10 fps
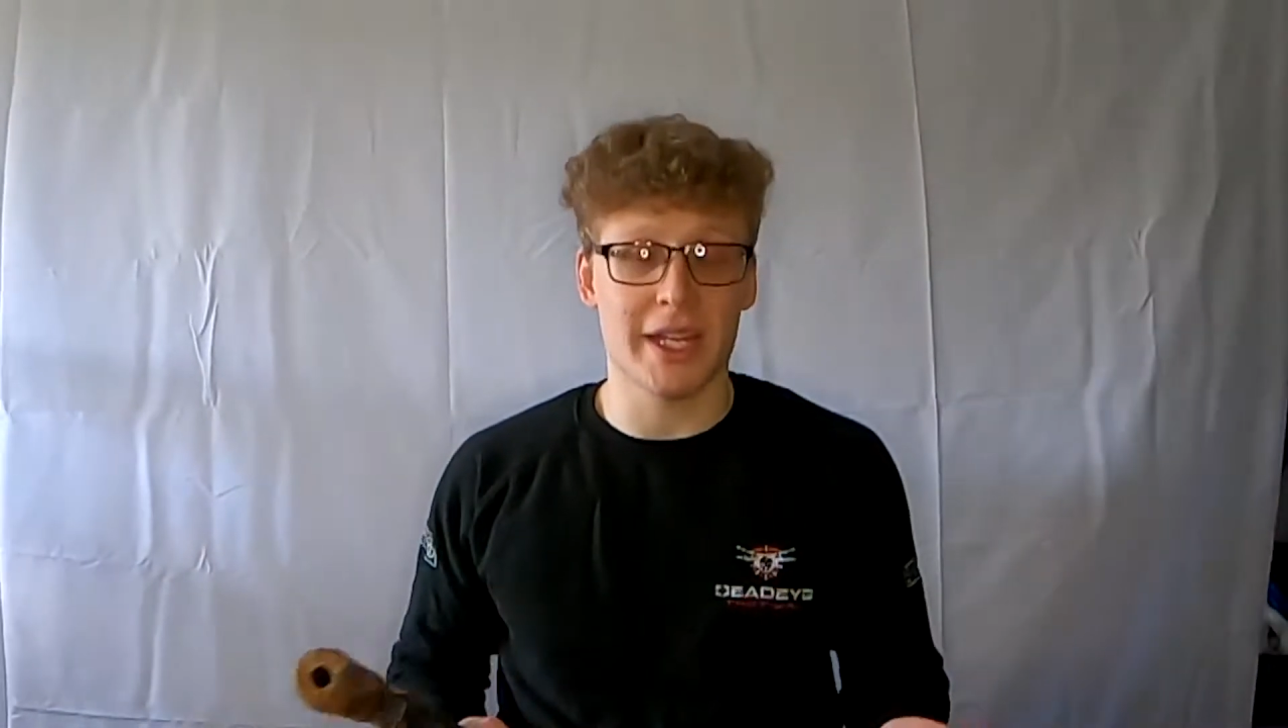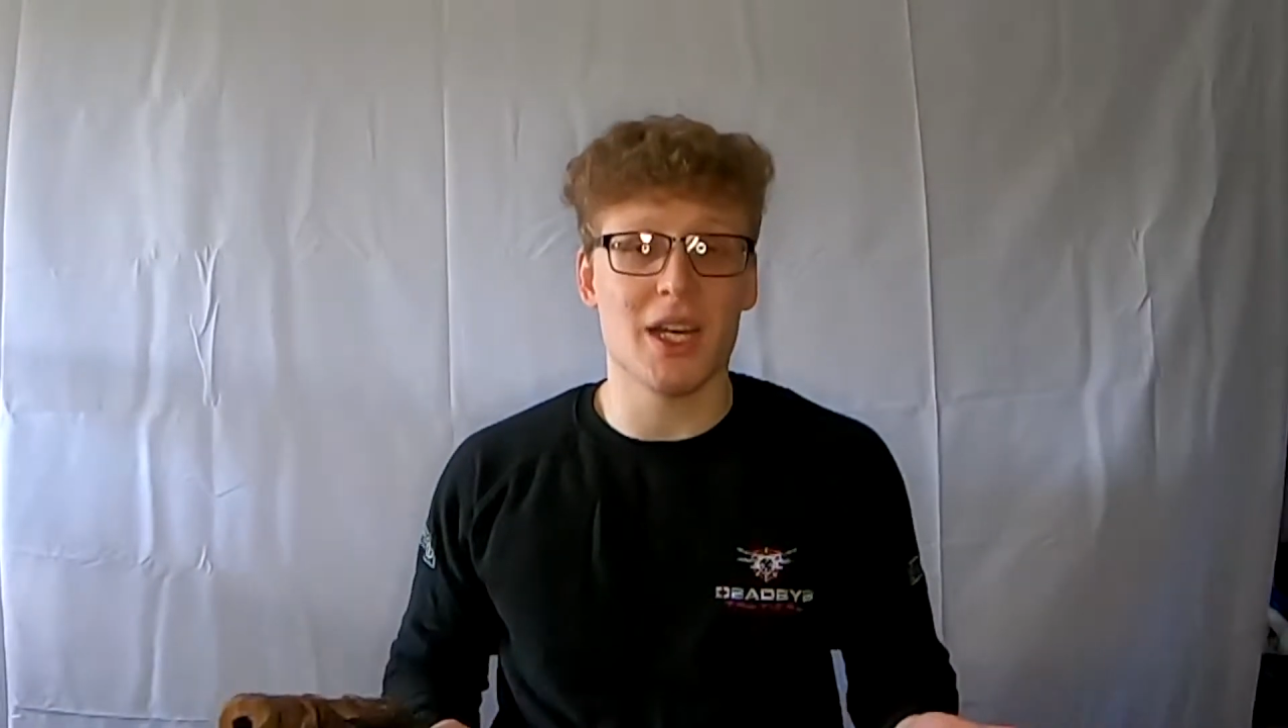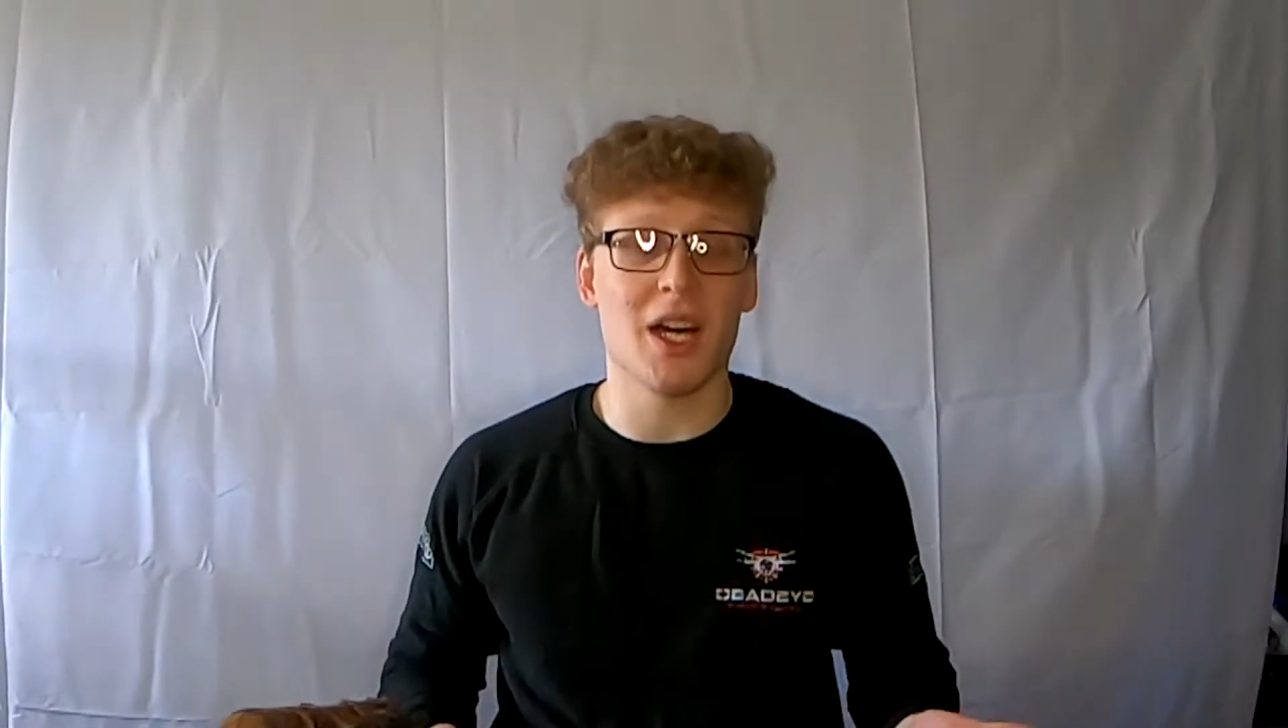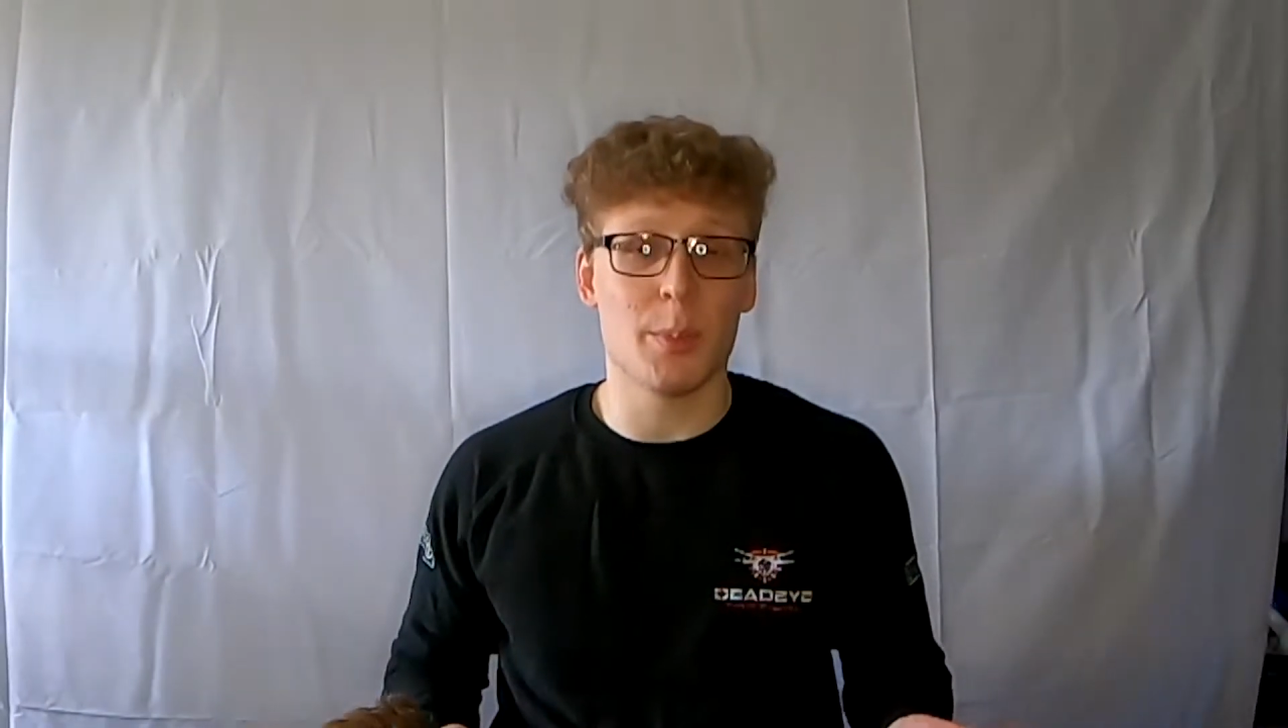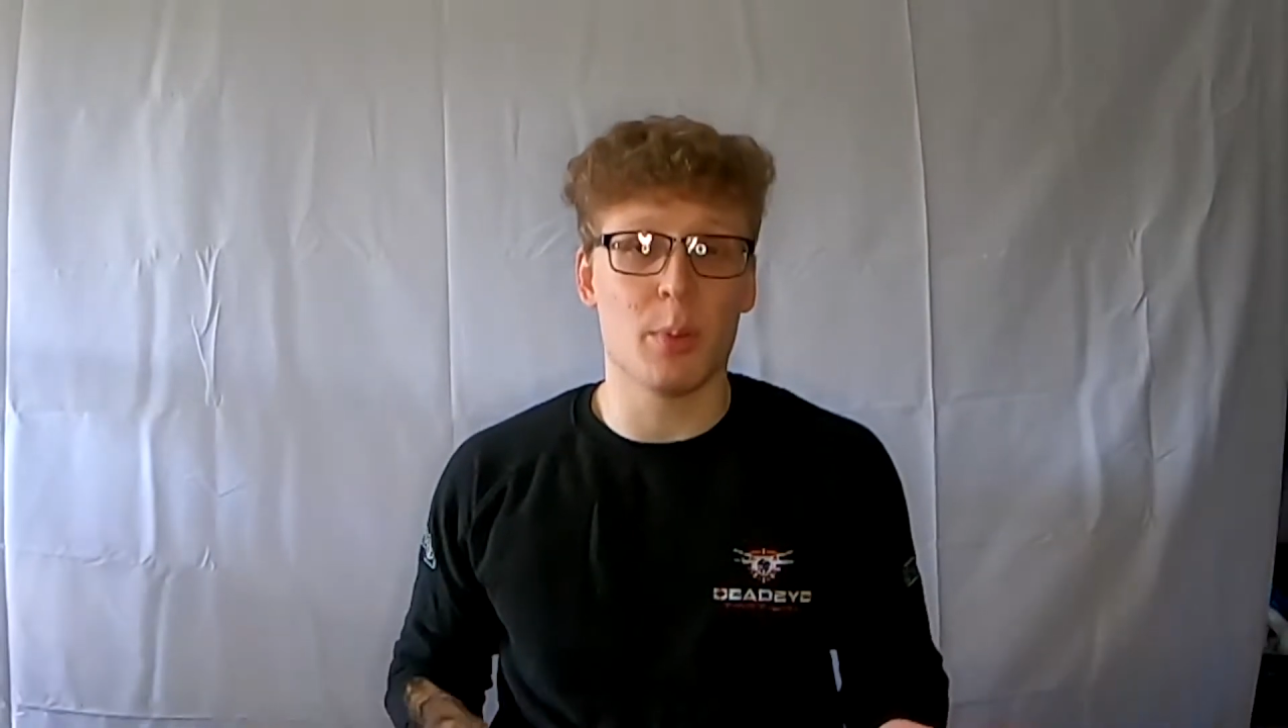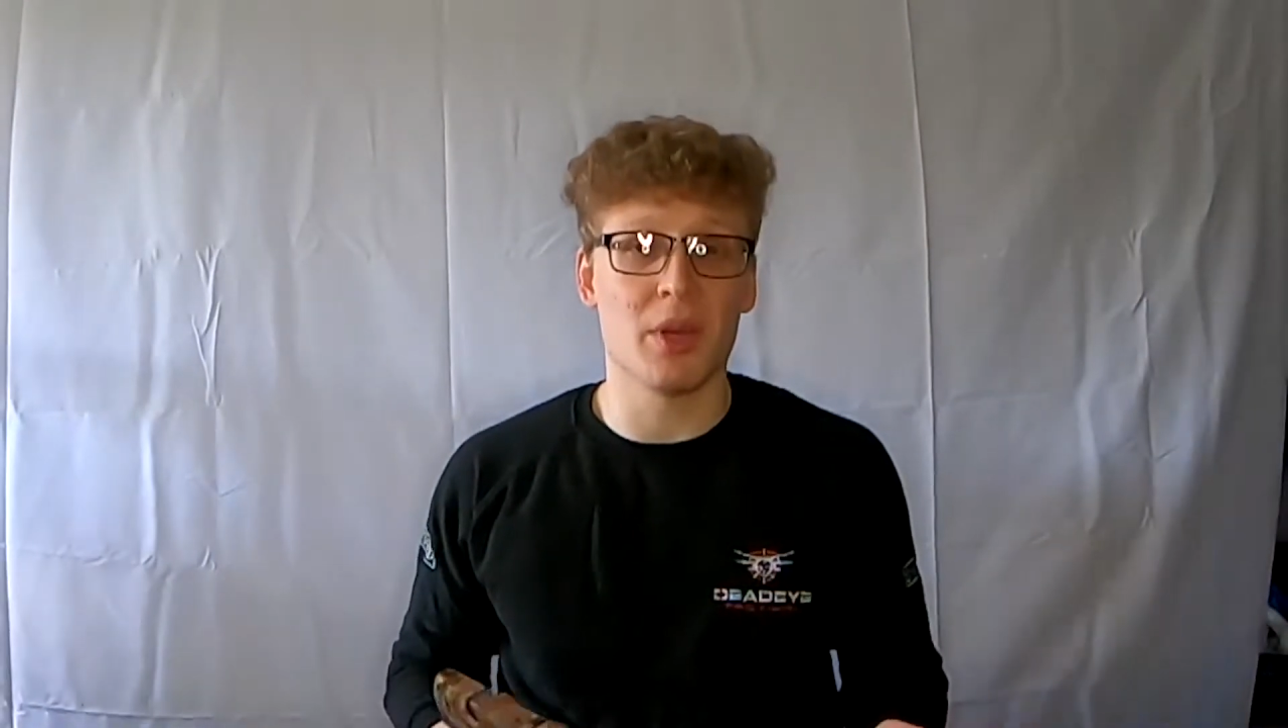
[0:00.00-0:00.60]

can hop